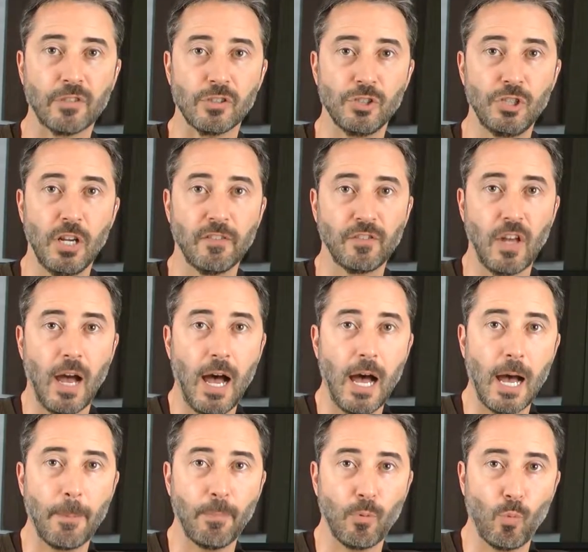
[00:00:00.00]
to shift
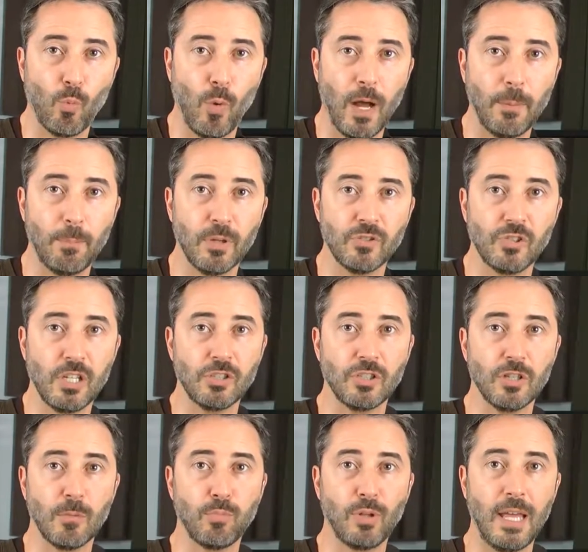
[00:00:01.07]
up 1
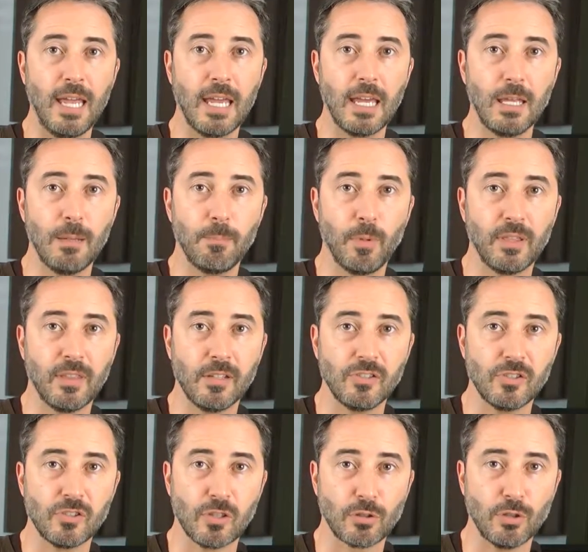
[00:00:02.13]
position to play it, but this
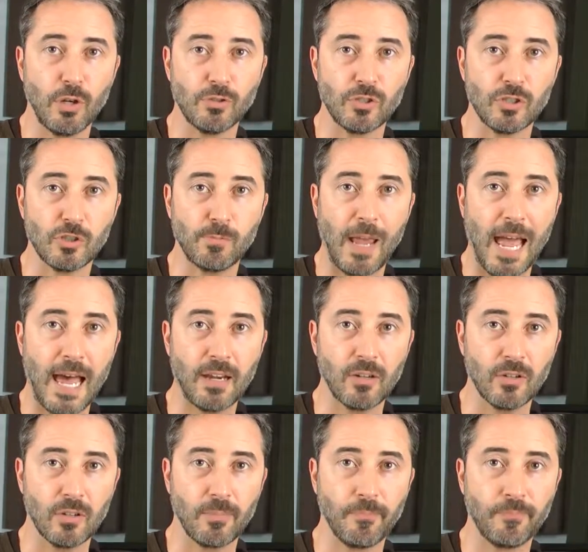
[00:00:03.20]
is the closest pattern.